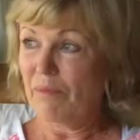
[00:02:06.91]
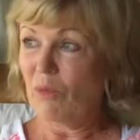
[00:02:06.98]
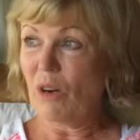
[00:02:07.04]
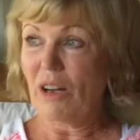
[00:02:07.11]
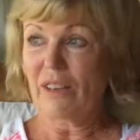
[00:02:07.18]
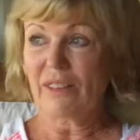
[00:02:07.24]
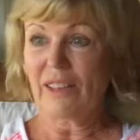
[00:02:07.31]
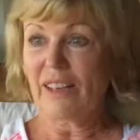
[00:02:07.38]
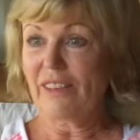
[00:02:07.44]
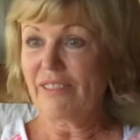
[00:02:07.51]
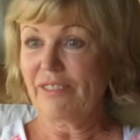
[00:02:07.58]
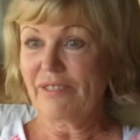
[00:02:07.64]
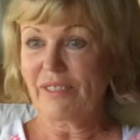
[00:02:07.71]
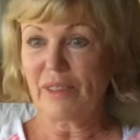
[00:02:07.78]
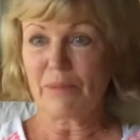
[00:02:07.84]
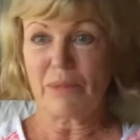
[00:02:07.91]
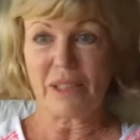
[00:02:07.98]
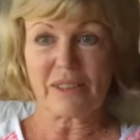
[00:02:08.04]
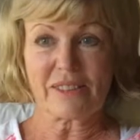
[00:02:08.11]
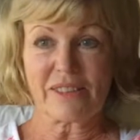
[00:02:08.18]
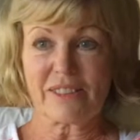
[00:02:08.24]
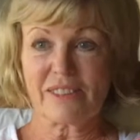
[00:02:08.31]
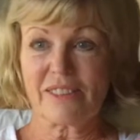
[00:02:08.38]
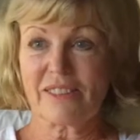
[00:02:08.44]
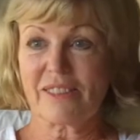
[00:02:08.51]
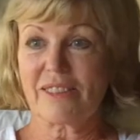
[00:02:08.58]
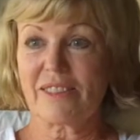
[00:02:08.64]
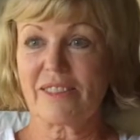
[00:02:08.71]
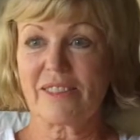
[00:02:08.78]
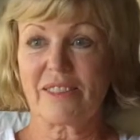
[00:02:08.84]
wildlife amongst
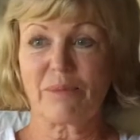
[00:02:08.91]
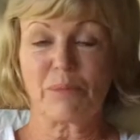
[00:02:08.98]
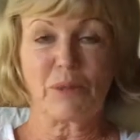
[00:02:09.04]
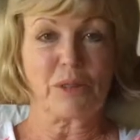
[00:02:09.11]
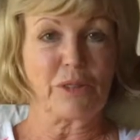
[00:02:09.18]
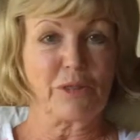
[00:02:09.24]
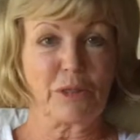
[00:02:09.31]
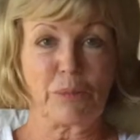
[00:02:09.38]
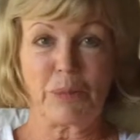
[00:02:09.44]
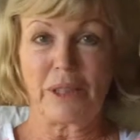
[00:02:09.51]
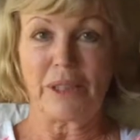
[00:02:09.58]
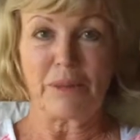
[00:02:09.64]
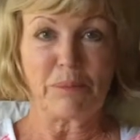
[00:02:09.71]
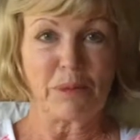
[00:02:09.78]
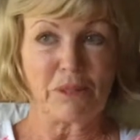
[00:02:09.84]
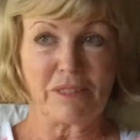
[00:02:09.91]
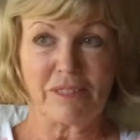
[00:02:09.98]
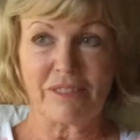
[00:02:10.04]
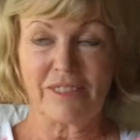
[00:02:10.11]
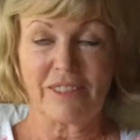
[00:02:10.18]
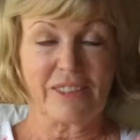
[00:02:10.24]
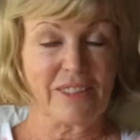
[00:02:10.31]
us, beautiful people.